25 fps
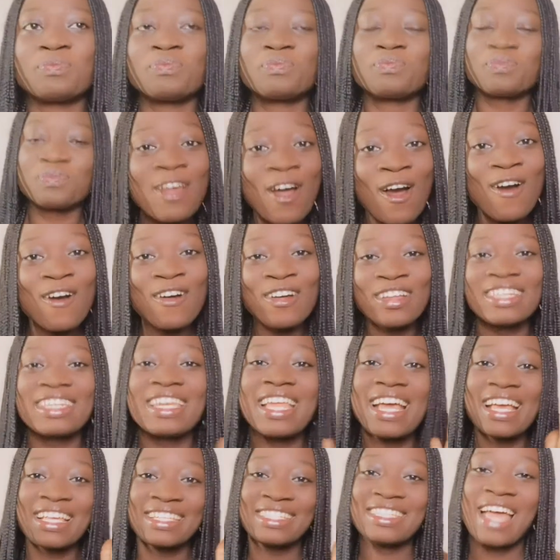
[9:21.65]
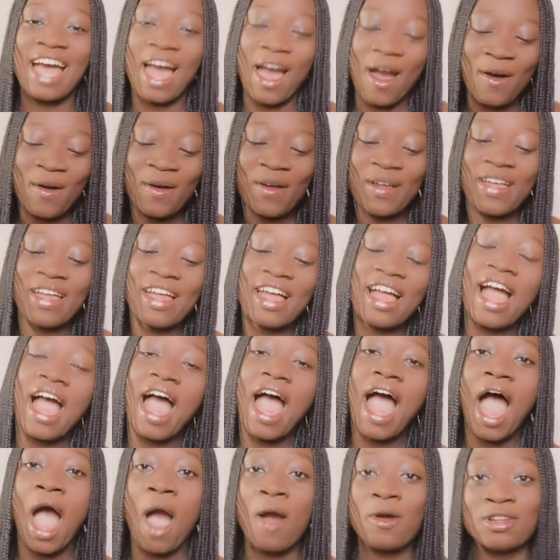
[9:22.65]
So that's how
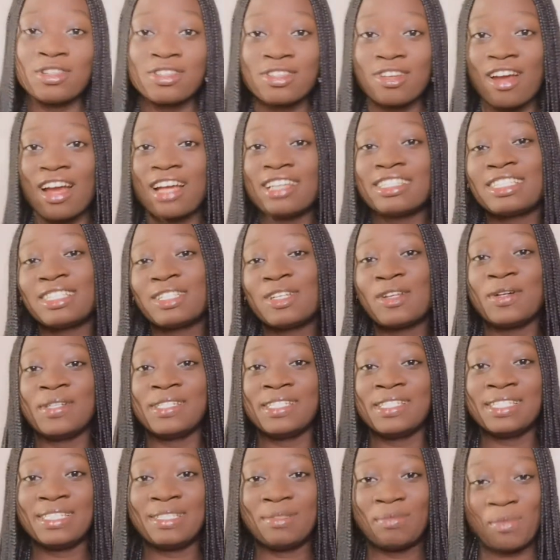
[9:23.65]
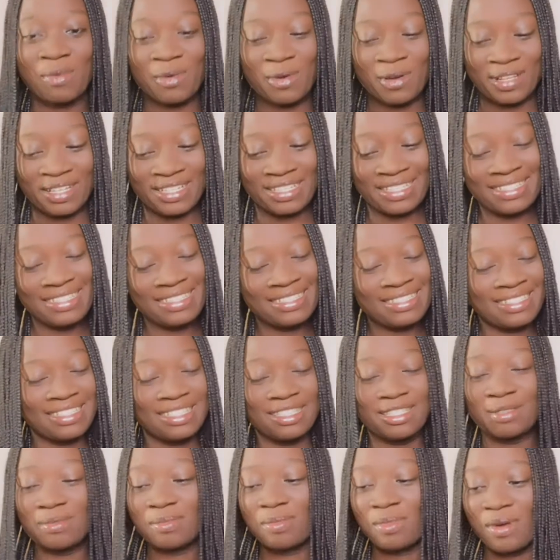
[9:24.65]
I was crashing on this boy.
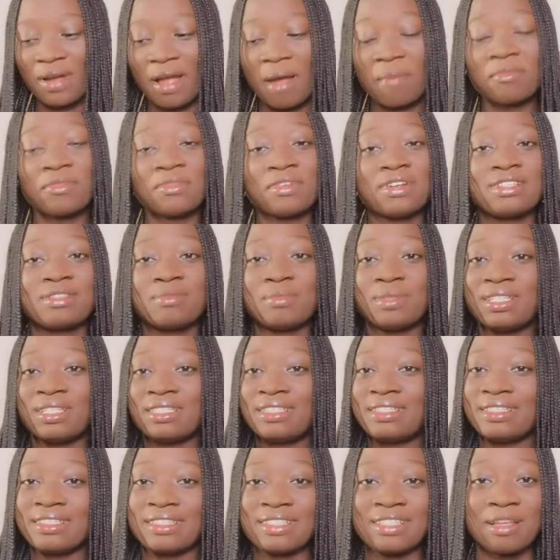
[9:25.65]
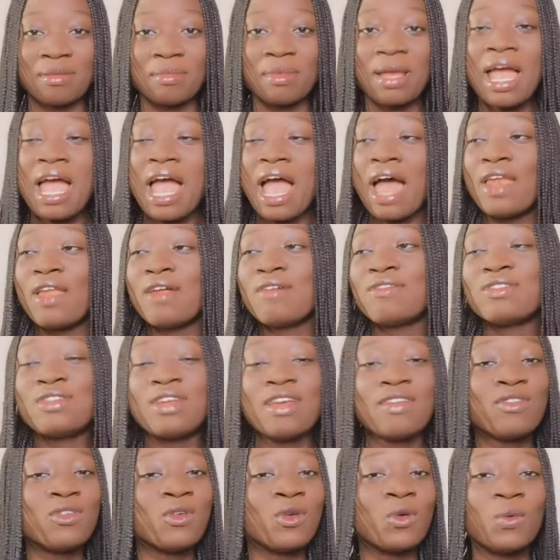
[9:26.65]
Well, I'm not going to mention his name. I don't even
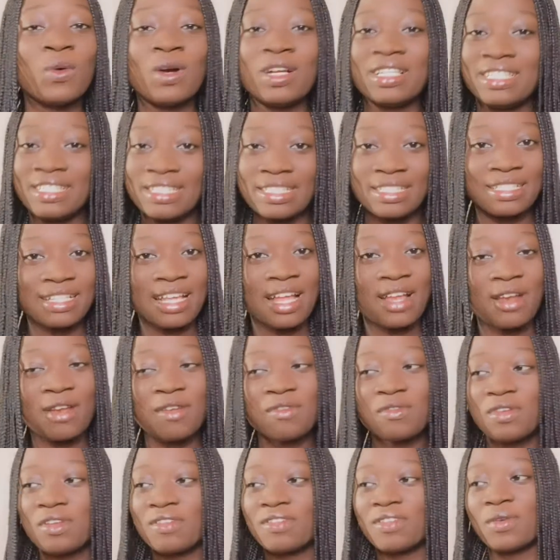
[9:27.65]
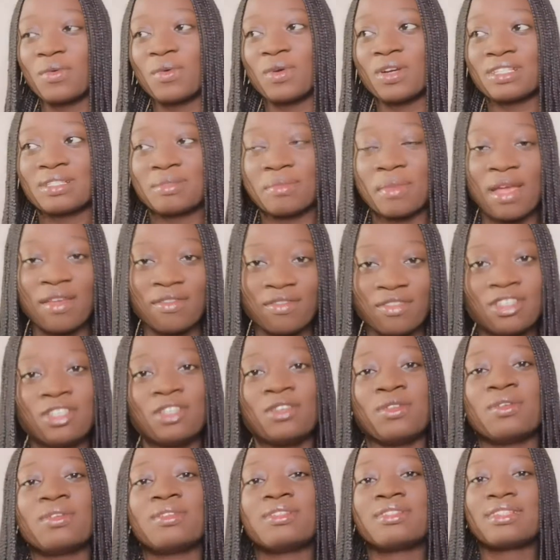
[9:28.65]
know if you watch it. I don't know if you watch my
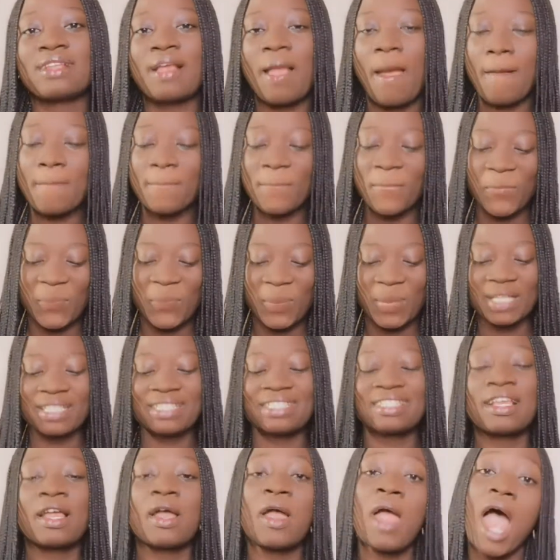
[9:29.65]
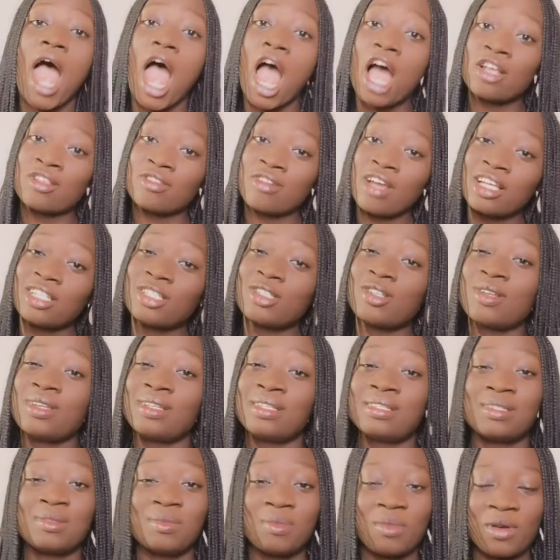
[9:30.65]
videos. But I was crashing on
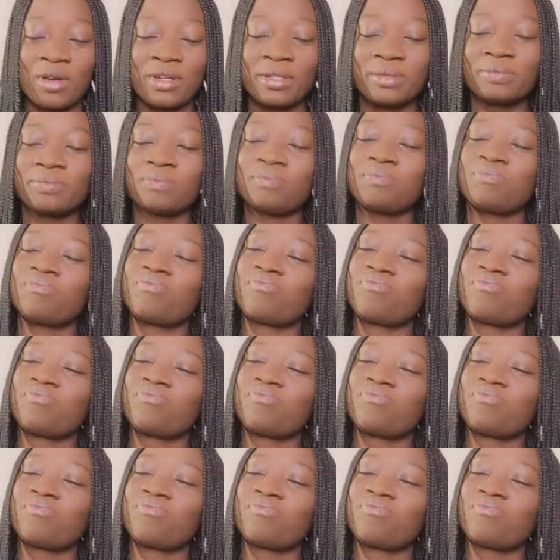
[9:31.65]
this boy.